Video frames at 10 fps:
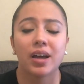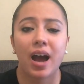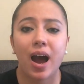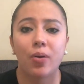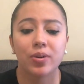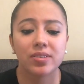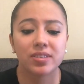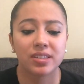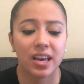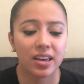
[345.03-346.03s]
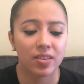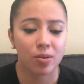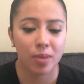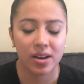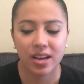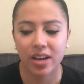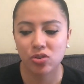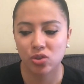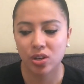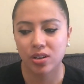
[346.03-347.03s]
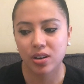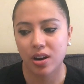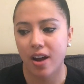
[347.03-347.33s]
How is taking their medication